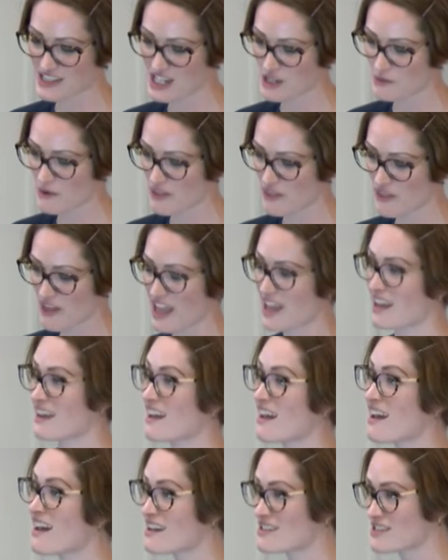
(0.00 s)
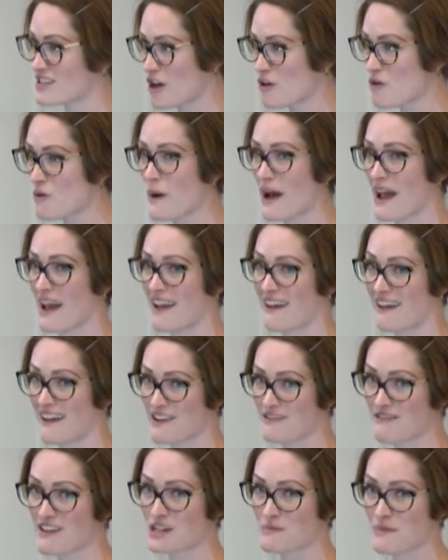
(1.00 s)
do one thing, go away
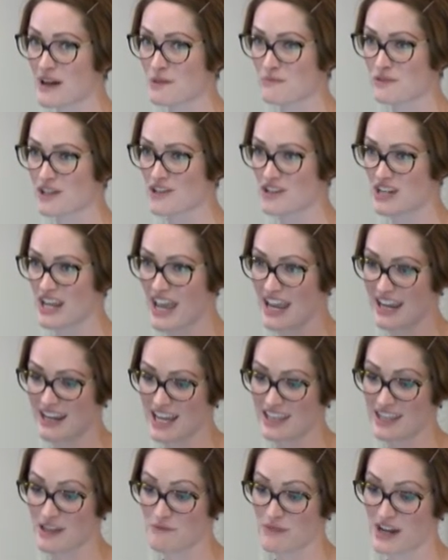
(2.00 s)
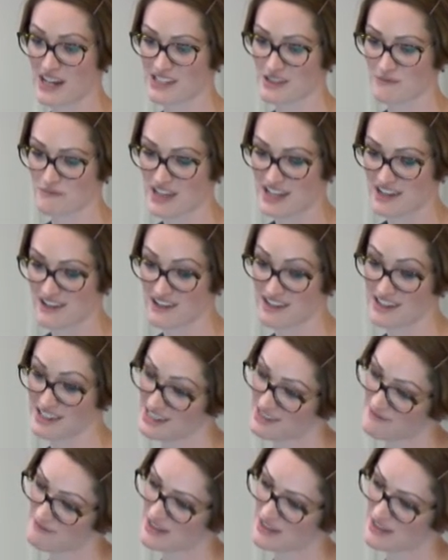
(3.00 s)
and read about the blockchain and then buy some bitcoins,